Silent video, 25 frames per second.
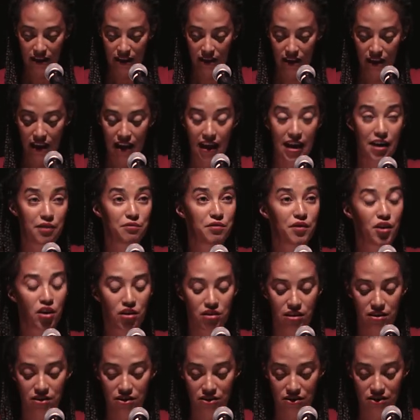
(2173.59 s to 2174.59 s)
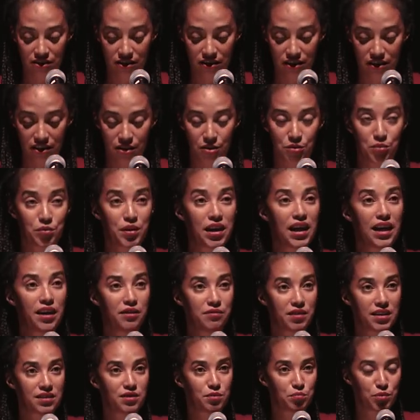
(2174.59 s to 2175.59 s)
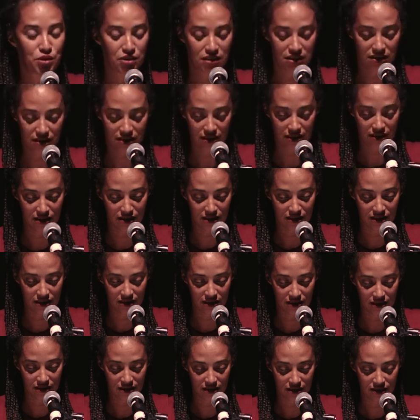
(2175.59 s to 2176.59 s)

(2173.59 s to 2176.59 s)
They have knowledge. We have experiences.